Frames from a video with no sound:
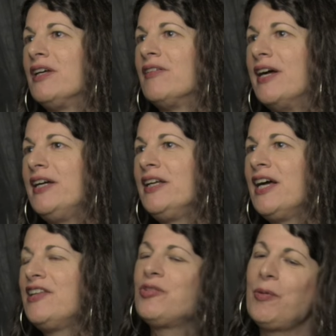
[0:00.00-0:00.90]
Right?
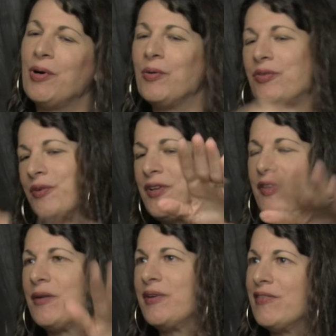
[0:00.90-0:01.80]
And so we're both doing the
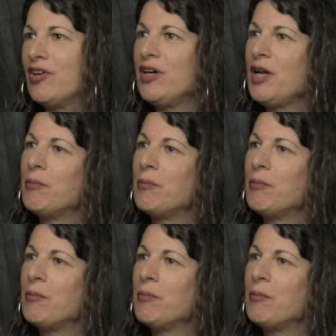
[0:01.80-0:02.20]
thing, whatever.